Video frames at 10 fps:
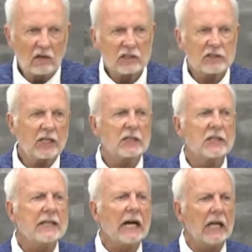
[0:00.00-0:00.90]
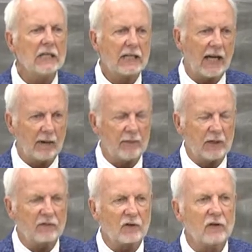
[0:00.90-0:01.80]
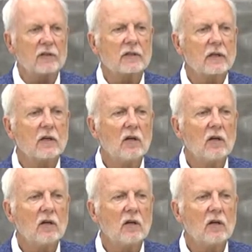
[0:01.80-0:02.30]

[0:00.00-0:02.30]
Let's take the gun cabinet first.